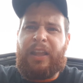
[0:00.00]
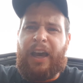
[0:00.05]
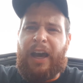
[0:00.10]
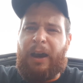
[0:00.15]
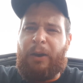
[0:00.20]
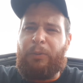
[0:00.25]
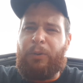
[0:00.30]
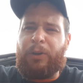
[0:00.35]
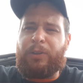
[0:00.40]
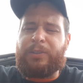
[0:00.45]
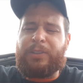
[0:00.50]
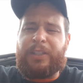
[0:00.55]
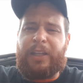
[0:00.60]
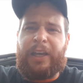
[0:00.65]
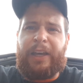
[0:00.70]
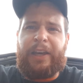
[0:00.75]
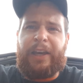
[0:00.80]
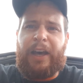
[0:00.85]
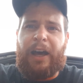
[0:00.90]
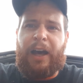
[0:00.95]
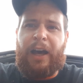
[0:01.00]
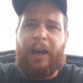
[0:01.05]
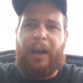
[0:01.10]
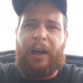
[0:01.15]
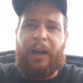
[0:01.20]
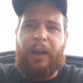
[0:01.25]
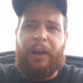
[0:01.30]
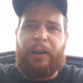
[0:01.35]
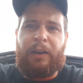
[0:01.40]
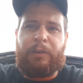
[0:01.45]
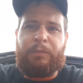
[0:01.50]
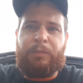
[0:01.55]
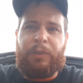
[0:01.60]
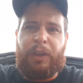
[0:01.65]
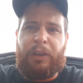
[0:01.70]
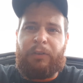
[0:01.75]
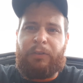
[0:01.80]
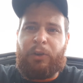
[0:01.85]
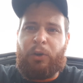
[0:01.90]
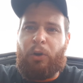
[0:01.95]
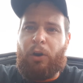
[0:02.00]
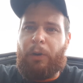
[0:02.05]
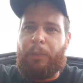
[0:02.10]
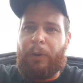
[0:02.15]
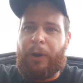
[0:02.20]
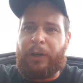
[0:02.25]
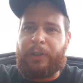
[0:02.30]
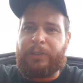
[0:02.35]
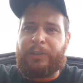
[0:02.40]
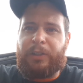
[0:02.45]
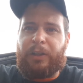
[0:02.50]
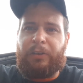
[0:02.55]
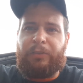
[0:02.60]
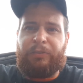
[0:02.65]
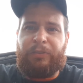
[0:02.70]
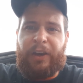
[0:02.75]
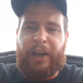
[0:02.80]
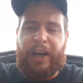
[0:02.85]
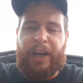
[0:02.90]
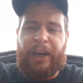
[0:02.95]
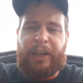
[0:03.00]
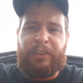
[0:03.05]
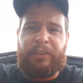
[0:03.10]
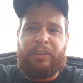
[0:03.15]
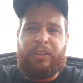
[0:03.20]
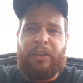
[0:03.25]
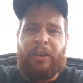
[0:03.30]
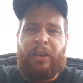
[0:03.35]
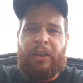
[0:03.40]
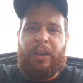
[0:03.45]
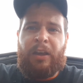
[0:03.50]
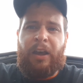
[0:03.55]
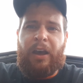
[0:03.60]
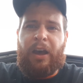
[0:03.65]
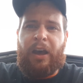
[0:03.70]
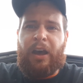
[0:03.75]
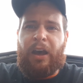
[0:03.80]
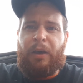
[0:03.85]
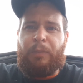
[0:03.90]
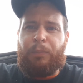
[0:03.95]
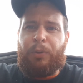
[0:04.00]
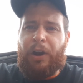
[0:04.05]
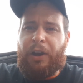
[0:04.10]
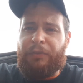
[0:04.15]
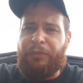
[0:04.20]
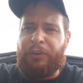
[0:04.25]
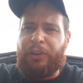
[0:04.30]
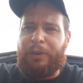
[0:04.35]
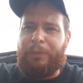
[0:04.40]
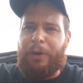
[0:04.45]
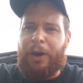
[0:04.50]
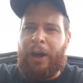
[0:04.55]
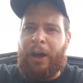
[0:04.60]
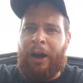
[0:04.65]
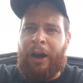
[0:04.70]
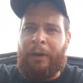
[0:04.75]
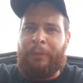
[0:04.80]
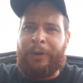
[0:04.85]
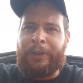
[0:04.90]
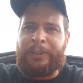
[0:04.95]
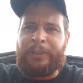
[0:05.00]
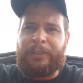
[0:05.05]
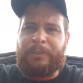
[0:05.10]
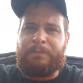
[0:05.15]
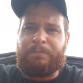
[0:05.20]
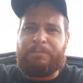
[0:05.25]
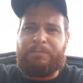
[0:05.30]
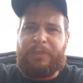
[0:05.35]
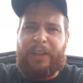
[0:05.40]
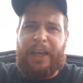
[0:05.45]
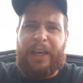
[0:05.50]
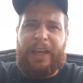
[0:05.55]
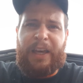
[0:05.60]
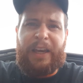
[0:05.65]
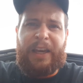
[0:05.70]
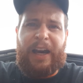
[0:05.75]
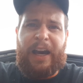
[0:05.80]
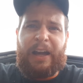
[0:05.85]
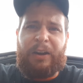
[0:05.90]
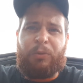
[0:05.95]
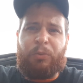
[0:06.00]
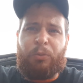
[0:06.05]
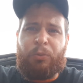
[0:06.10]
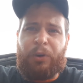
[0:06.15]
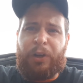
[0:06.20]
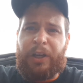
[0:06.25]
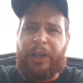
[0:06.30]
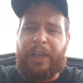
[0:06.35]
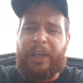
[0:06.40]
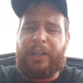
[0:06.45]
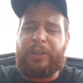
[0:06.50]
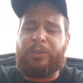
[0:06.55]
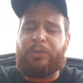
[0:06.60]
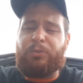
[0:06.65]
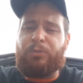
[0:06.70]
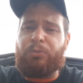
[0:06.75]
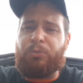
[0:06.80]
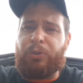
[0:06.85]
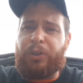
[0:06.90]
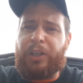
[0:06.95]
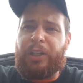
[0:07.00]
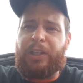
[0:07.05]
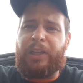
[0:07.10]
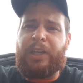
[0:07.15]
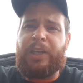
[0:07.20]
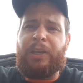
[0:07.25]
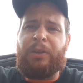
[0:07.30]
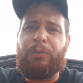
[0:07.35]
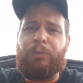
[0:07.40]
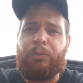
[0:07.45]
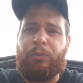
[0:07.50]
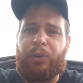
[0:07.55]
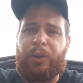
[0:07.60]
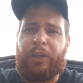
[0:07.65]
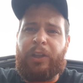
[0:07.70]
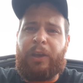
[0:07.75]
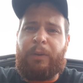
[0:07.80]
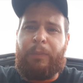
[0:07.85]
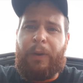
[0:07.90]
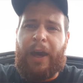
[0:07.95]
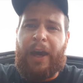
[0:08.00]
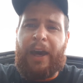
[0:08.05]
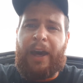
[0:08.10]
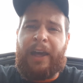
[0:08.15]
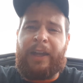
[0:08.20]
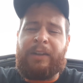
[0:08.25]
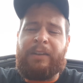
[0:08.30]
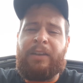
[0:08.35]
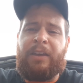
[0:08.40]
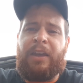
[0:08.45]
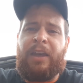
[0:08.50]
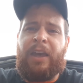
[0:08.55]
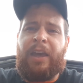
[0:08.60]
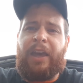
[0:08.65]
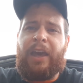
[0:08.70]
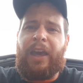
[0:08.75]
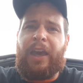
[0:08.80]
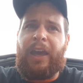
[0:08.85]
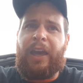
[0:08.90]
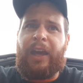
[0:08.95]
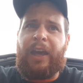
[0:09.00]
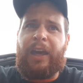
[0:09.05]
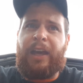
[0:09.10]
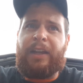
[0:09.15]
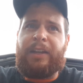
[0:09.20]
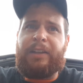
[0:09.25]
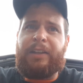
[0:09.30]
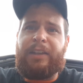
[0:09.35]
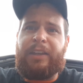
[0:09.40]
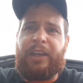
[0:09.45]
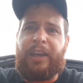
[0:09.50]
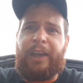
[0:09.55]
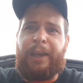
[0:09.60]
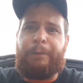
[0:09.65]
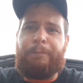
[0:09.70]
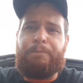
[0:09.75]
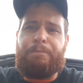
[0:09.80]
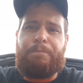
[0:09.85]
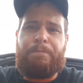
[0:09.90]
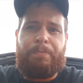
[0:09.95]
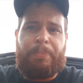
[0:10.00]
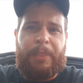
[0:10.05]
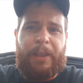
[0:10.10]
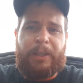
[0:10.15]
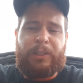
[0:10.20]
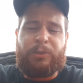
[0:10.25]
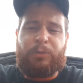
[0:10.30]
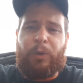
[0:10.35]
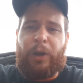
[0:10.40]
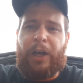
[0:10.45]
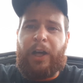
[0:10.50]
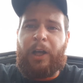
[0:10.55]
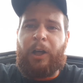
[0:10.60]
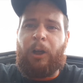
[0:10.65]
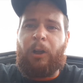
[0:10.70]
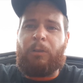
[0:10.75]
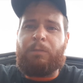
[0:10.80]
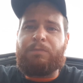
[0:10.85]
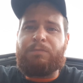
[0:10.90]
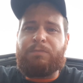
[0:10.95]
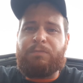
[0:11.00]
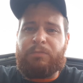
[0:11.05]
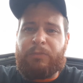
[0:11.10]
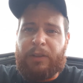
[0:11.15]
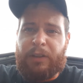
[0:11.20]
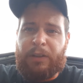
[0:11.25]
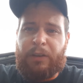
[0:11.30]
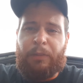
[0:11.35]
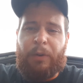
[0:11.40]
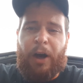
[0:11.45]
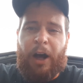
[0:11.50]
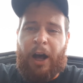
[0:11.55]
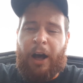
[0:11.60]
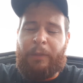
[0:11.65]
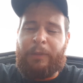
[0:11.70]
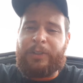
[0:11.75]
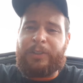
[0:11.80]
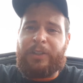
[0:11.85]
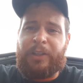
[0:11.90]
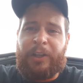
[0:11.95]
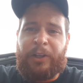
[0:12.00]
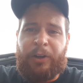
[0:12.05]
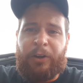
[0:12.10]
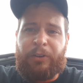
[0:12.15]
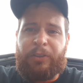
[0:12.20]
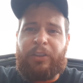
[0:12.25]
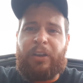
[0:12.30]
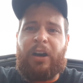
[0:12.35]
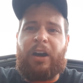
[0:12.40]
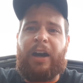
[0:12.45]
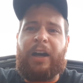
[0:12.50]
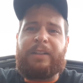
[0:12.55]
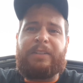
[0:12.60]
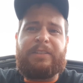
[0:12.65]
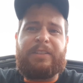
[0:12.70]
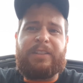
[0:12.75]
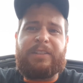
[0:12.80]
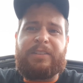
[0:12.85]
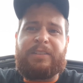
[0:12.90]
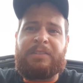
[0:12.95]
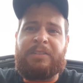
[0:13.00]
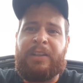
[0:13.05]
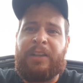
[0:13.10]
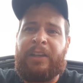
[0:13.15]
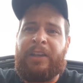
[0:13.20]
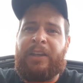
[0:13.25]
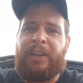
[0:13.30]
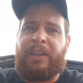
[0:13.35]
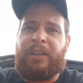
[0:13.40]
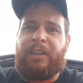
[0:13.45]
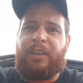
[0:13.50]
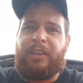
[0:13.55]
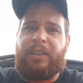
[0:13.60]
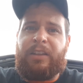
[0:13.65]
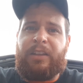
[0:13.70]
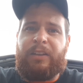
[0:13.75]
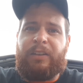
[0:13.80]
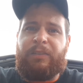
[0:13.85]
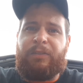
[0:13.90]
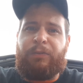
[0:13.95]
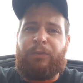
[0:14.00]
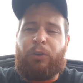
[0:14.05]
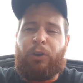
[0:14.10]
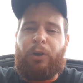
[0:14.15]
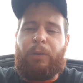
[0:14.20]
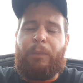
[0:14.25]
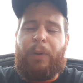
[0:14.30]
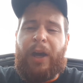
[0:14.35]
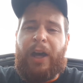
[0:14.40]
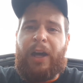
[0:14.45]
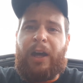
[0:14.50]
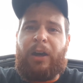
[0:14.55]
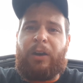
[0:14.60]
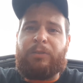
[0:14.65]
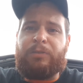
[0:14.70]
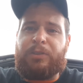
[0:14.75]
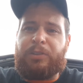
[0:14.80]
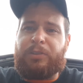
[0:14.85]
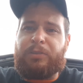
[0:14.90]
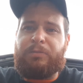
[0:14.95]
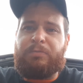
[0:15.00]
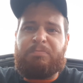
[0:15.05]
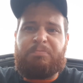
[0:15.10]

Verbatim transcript: I will say, um, if you are a person of faith, uh, pray for the Bahamas. They got real hit really, really bad. And keep as well the Bahamas in your thoughts because for about